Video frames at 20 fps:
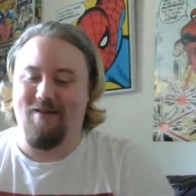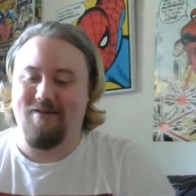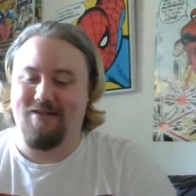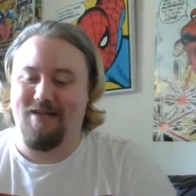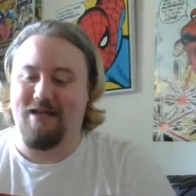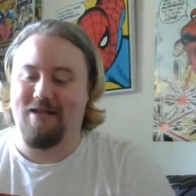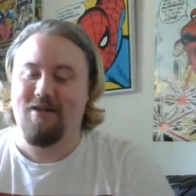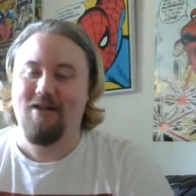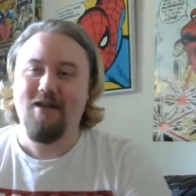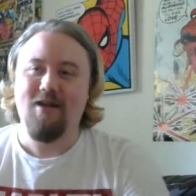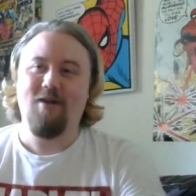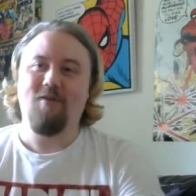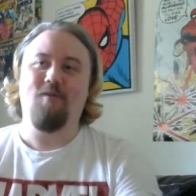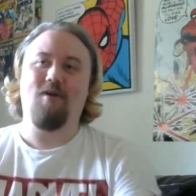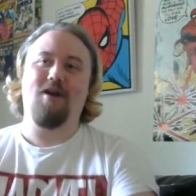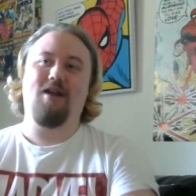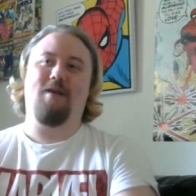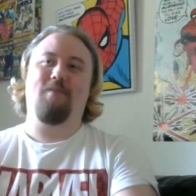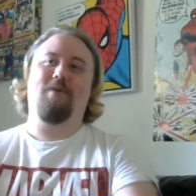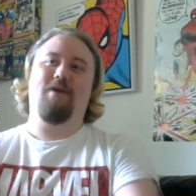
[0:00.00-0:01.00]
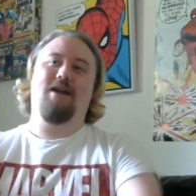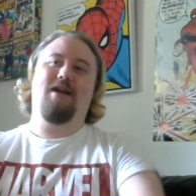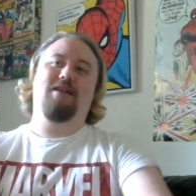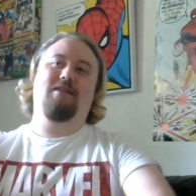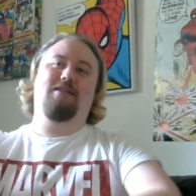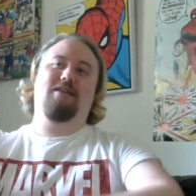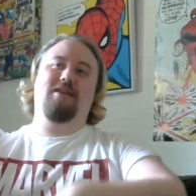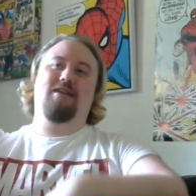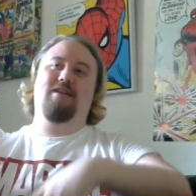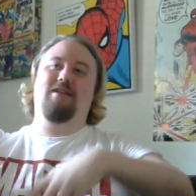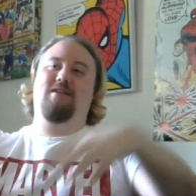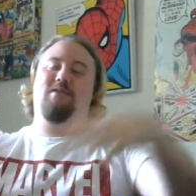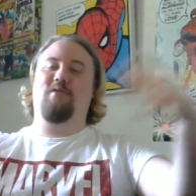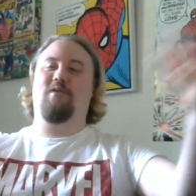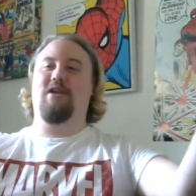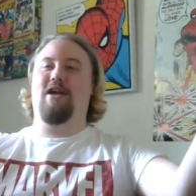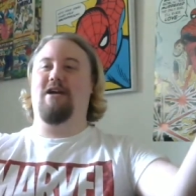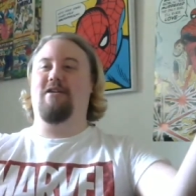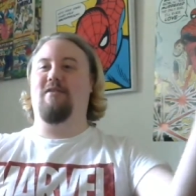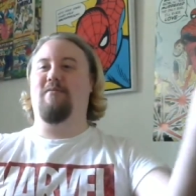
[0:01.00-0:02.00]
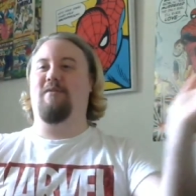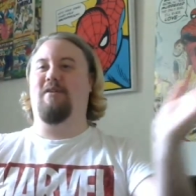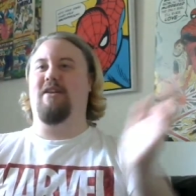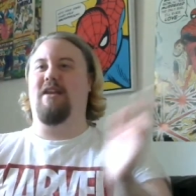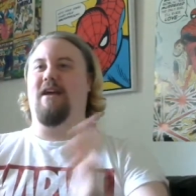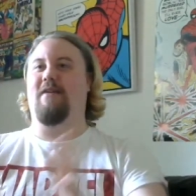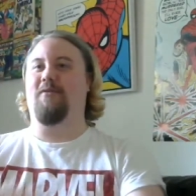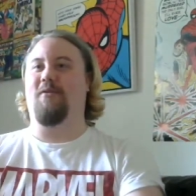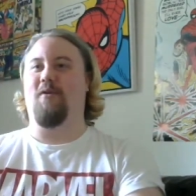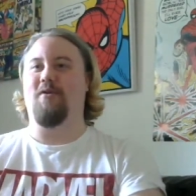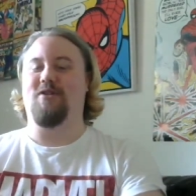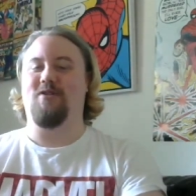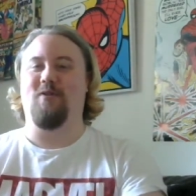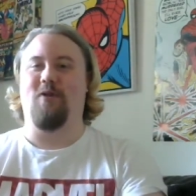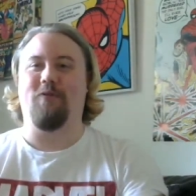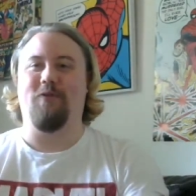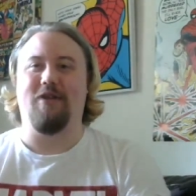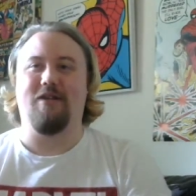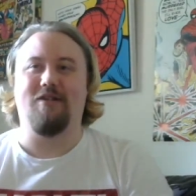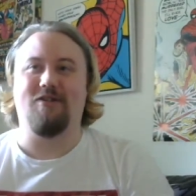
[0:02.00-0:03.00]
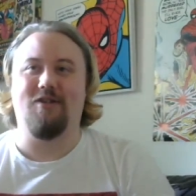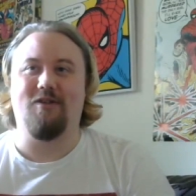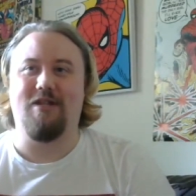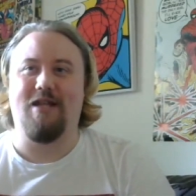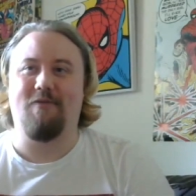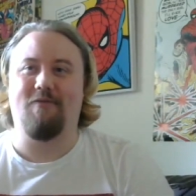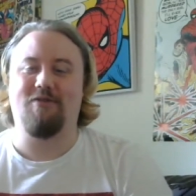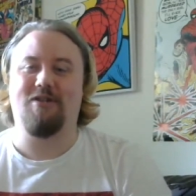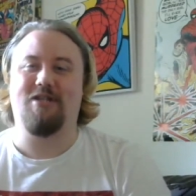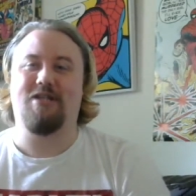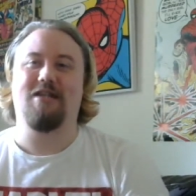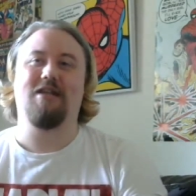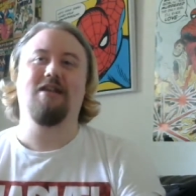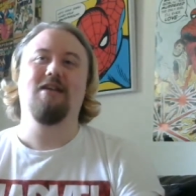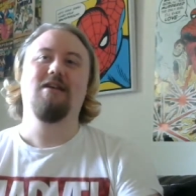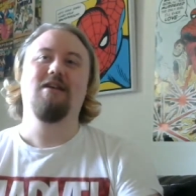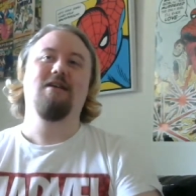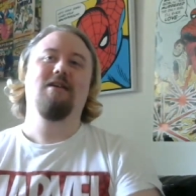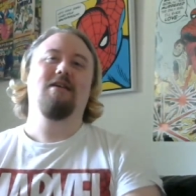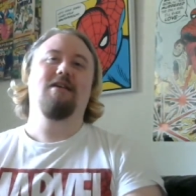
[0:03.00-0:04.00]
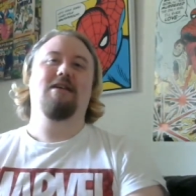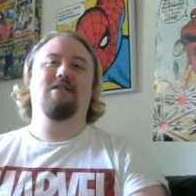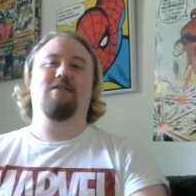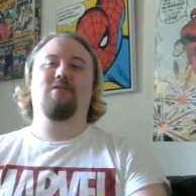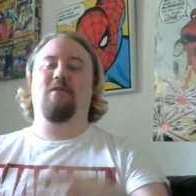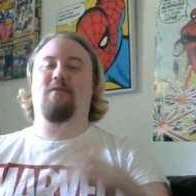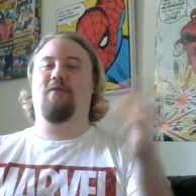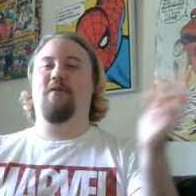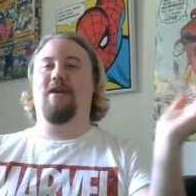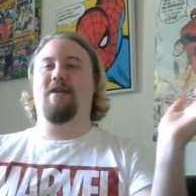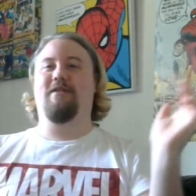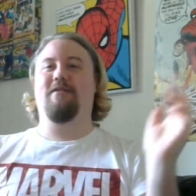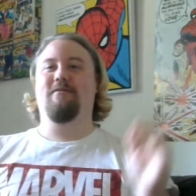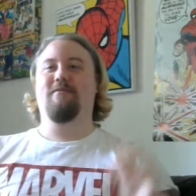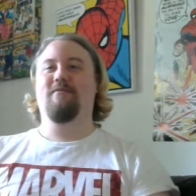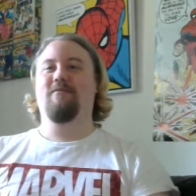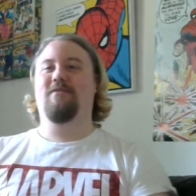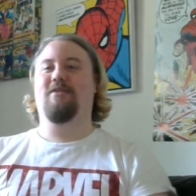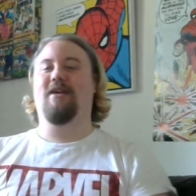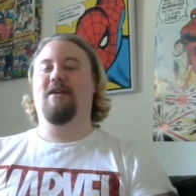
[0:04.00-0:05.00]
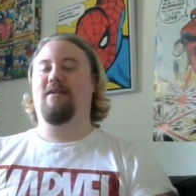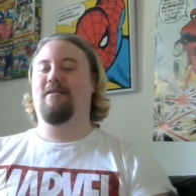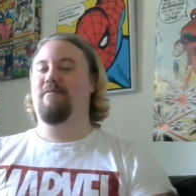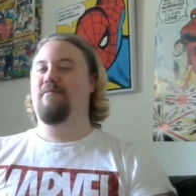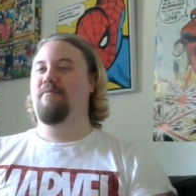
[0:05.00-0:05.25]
I was like, well, apparently 300 million to her is nothing, so therefore she isn't afraid. It's like,